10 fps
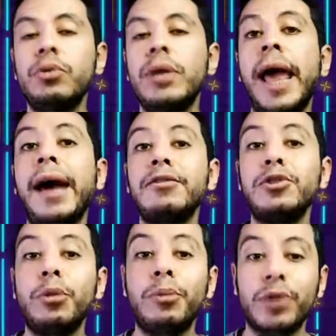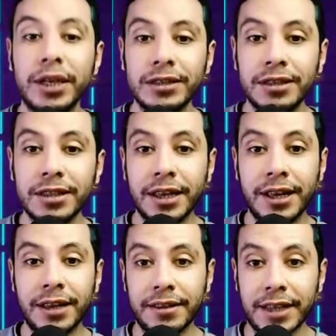will have to print
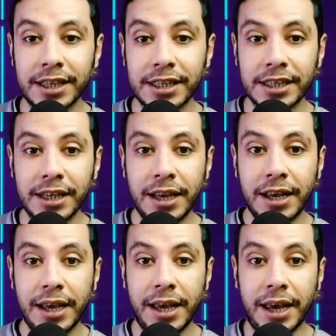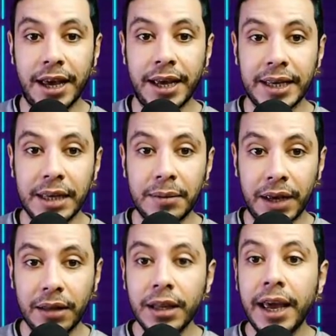this
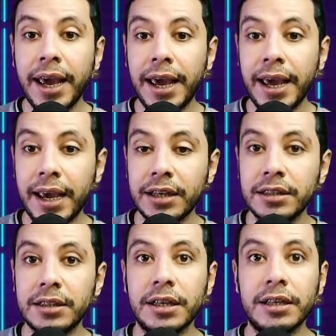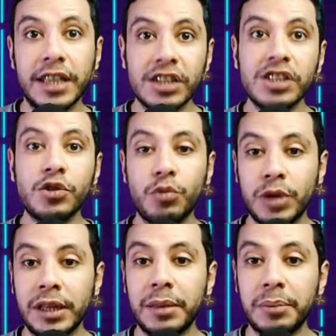email, and this
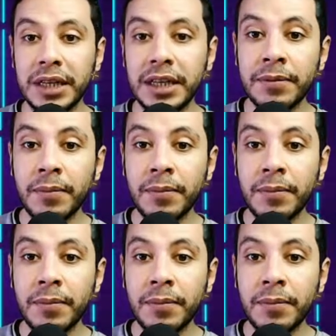will be